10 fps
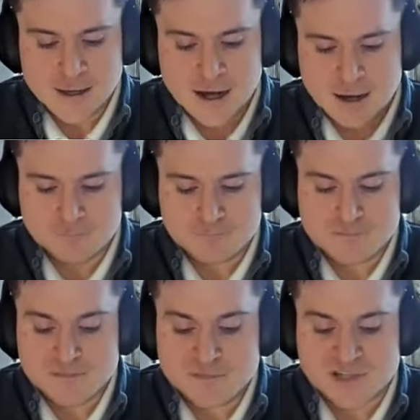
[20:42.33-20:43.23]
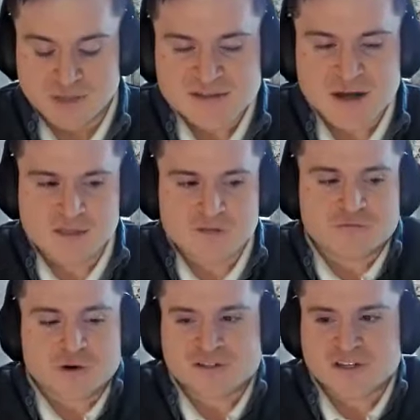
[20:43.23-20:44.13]
So that's kind of the
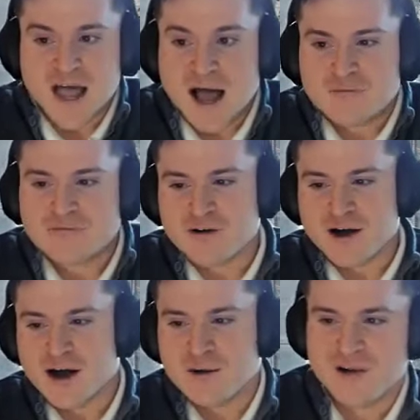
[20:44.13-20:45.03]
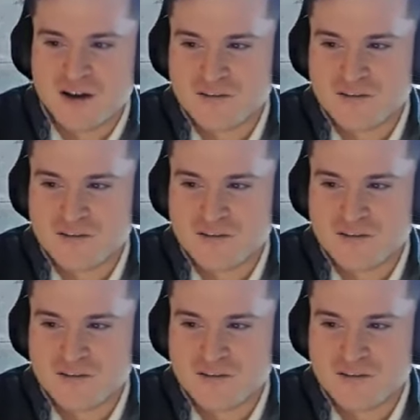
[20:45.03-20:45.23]
first half of